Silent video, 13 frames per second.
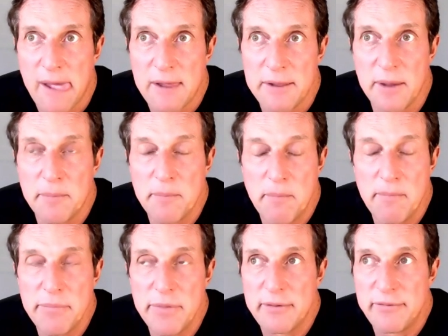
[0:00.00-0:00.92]
the
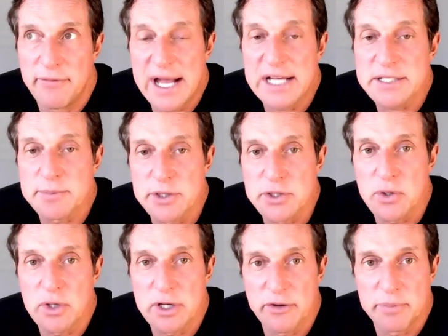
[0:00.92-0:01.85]
the vast
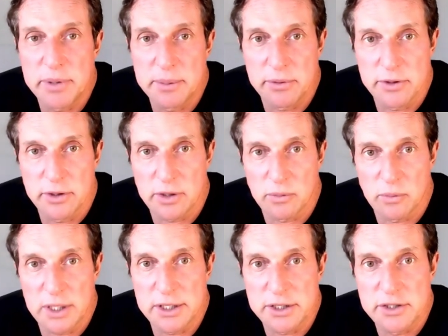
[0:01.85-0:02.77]
majority of people you're going to
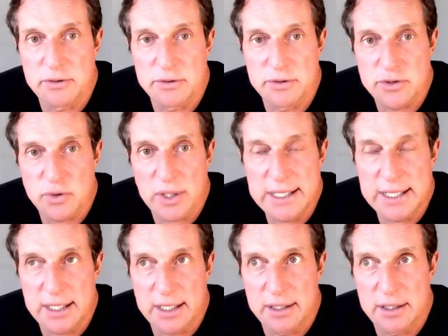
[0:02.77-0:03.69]
run into in
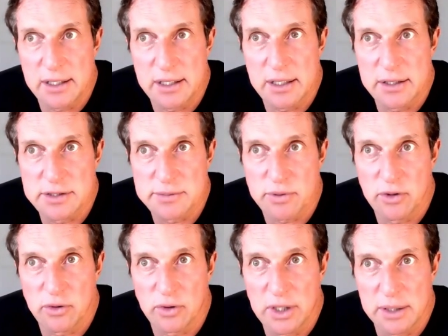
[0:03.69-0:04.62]
training and in, these
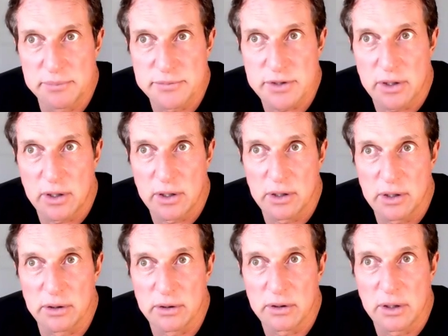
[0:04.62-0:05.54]
programs
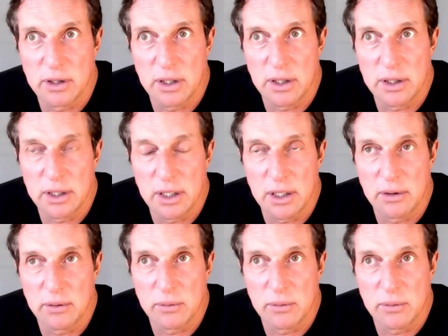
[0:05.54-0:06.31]
are on uh,